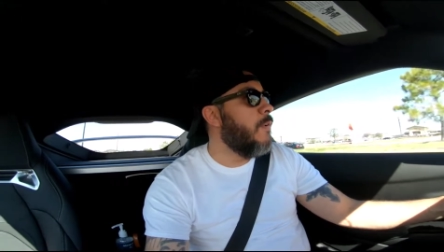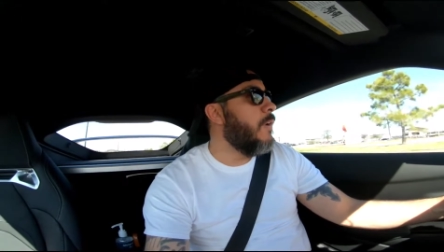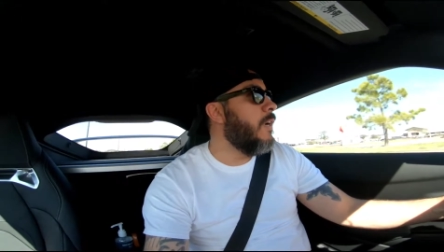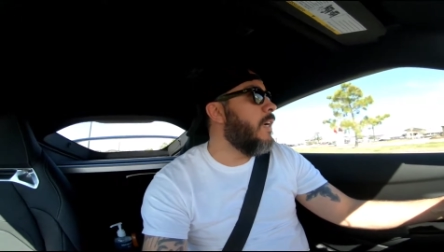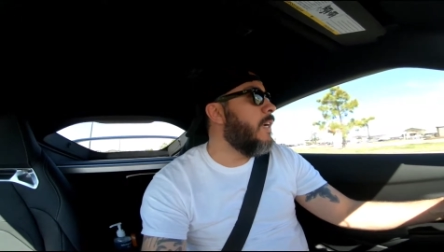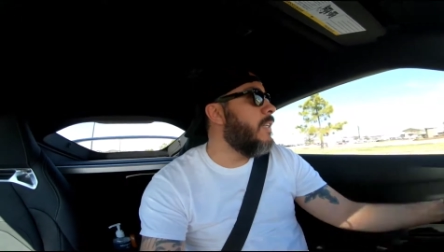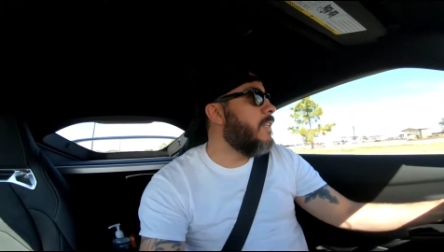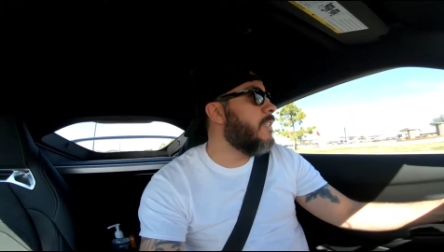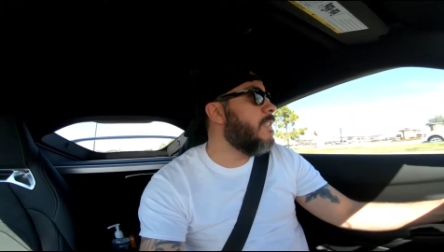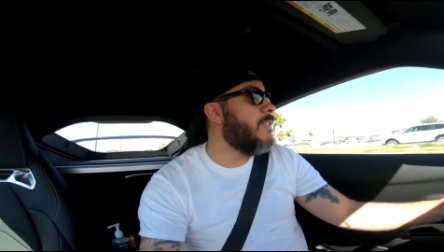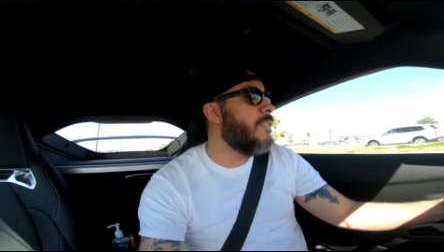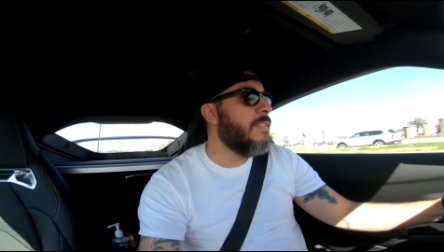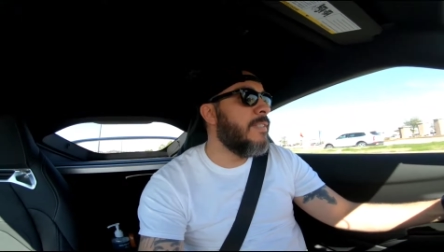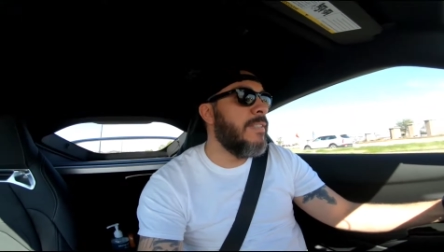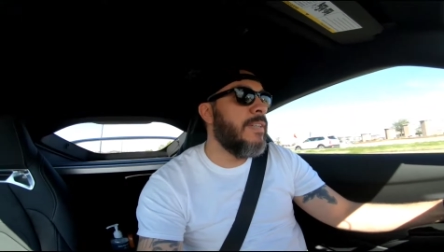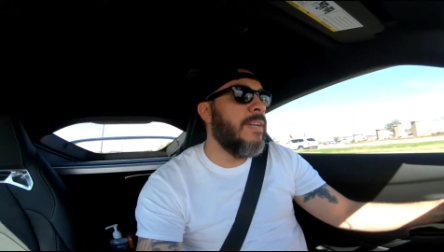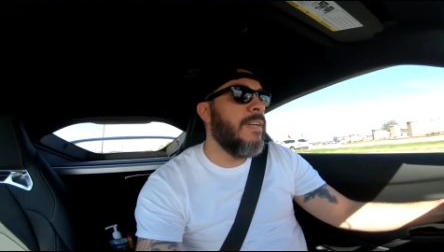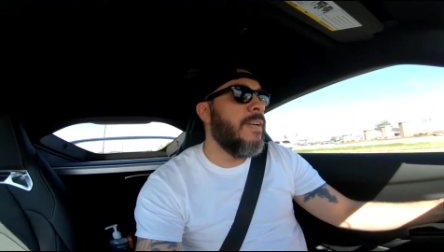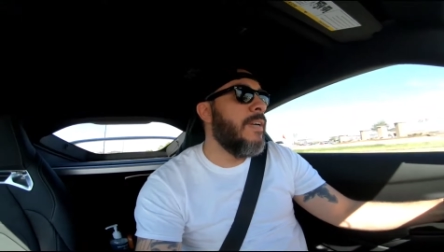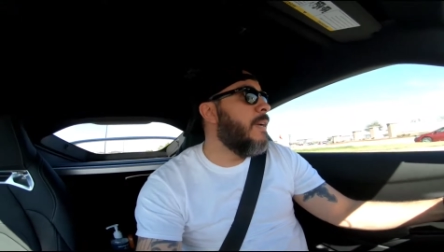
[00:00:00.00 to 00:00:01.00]
for it.
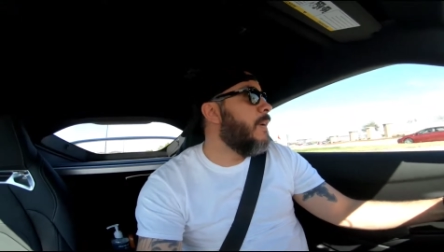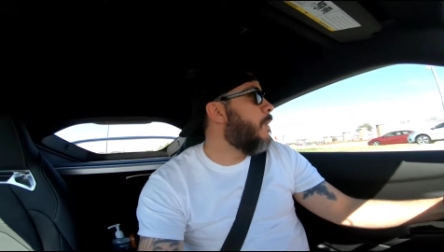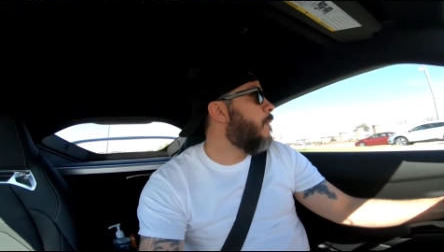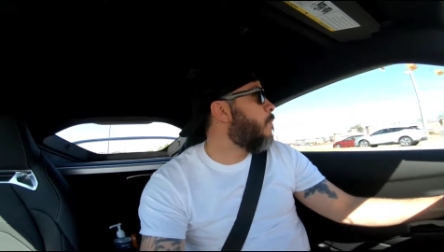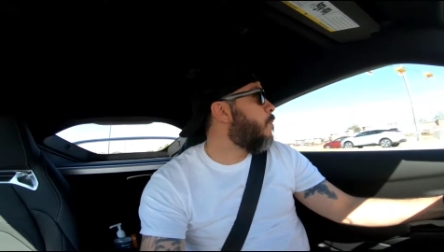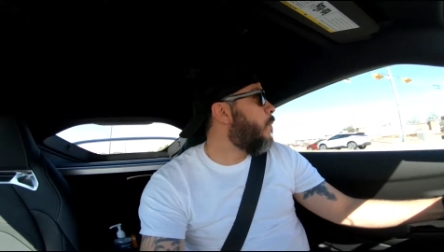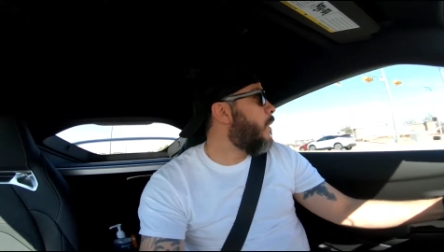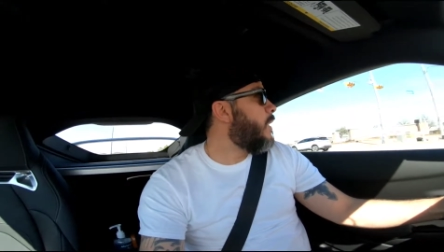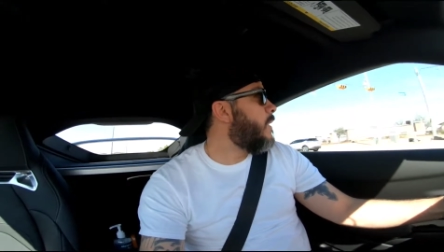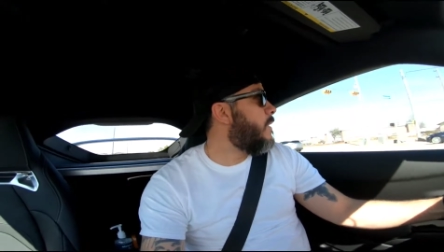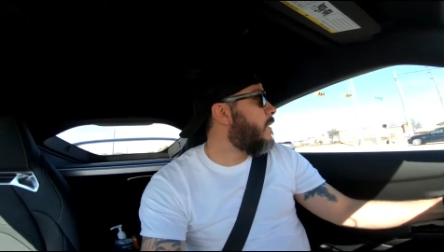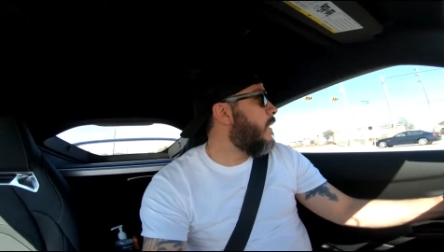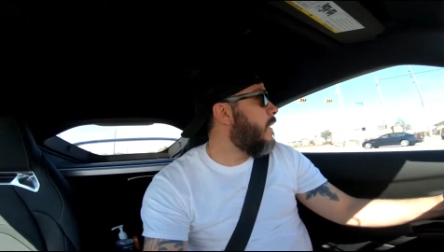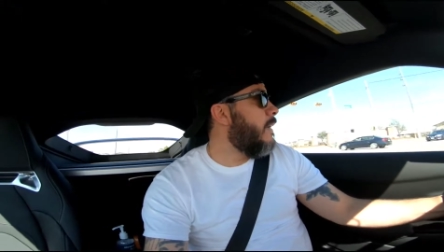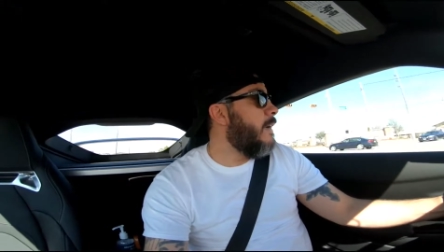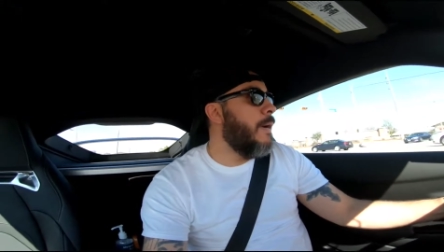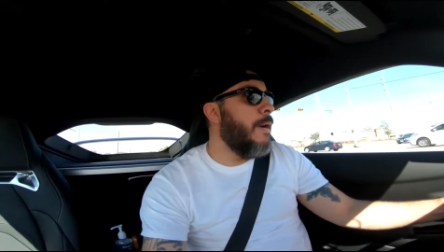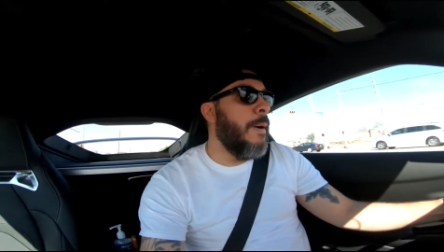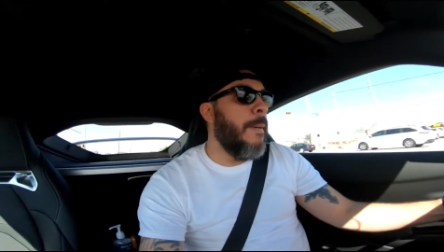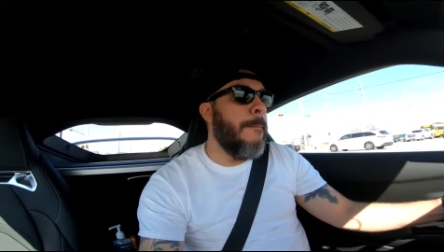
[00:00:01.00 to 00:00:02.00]
But
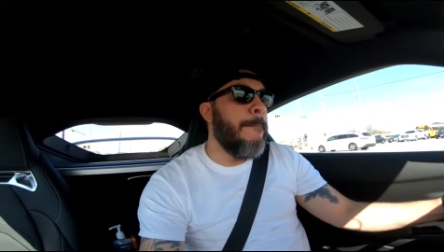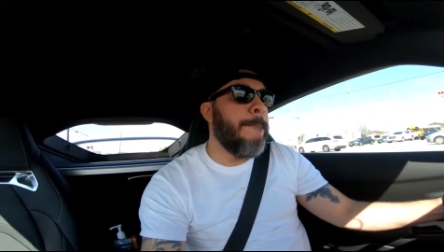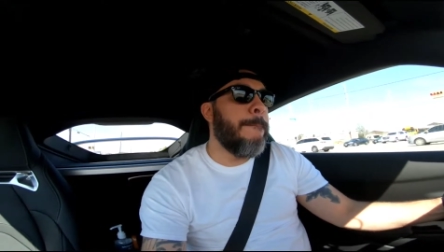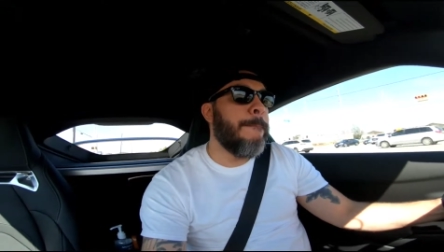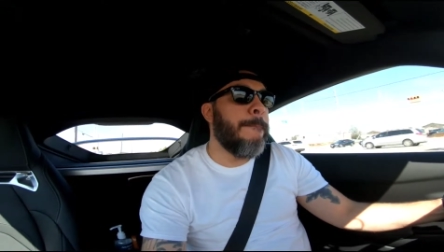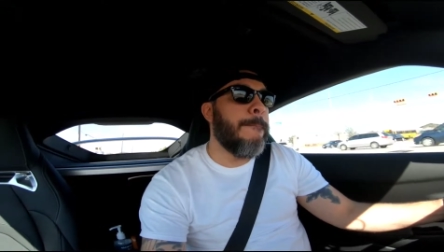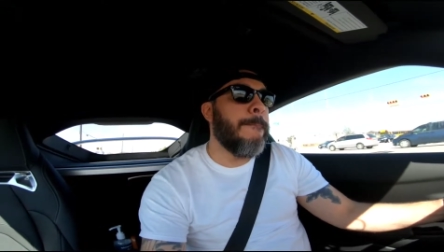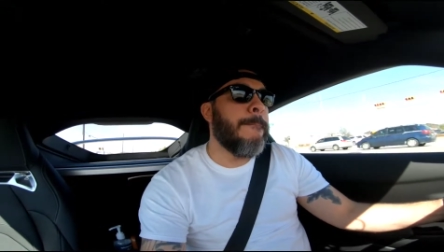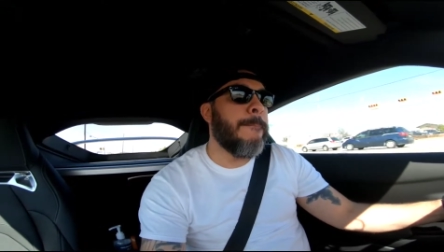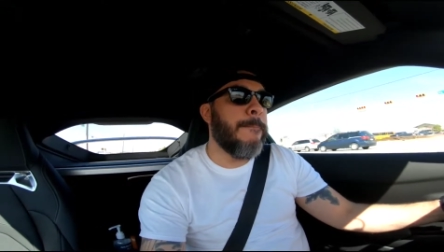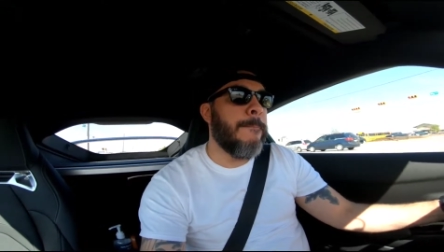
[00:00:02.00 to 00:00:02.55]
um,